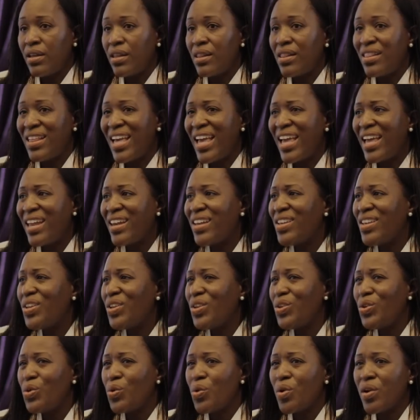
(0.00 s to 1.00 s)
then
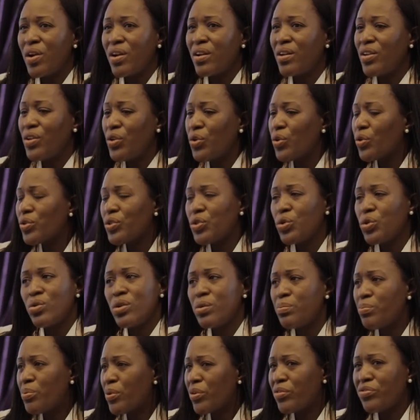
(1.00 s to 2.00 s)
your your
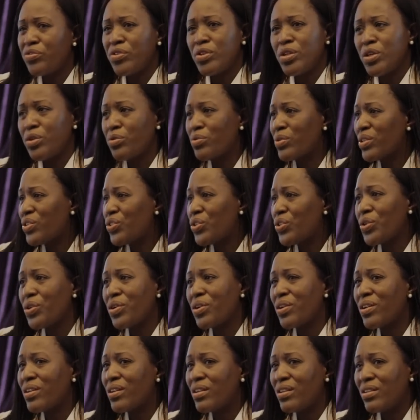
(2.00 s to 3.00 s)
total portfolio
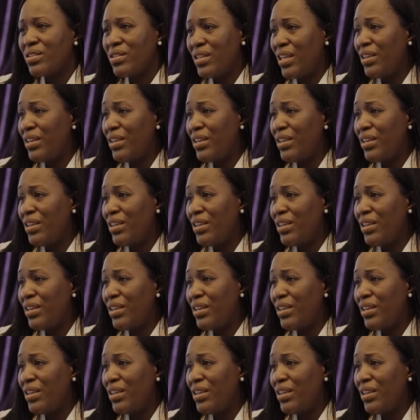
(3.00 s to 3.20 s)
return,